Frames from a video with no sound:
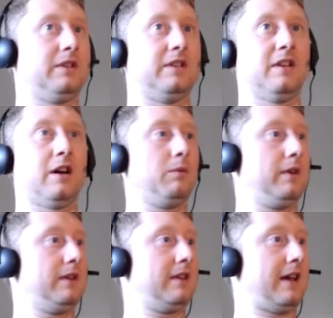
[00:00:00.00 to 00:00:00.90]
We did
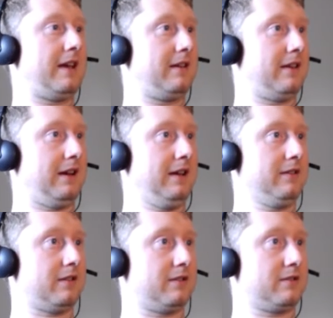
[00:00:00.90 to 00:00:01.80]
not win that
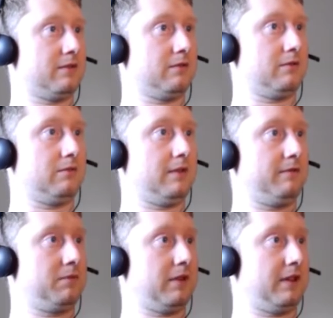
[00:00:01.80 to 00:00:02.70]
either, so
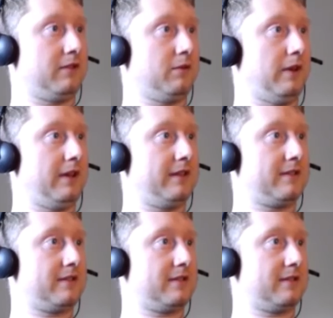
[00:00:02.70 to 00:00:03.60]
we've played
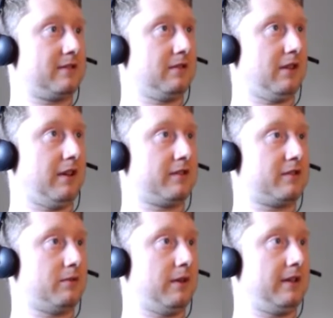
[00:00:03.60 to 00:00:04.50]
twice,
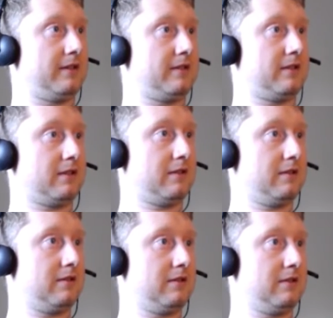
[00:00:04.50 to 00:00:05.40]
lost twice.
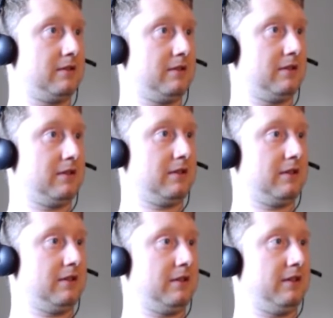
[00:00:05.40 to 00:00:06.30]

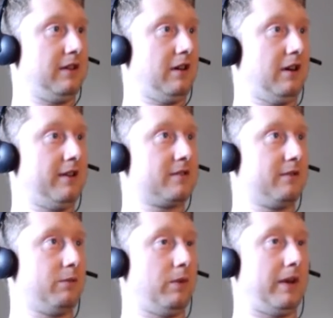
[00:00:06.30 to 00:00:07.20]
The
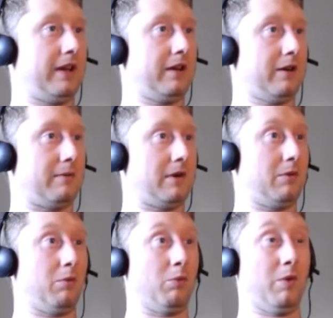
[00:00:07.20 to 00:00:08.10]
odds of winning are
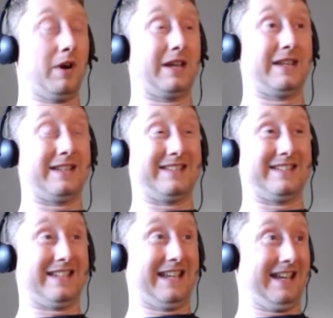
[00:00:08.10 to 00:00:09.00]
about 1
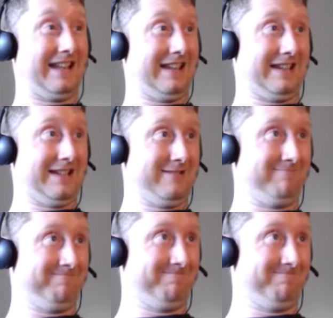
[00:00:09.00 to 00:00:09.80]
in 10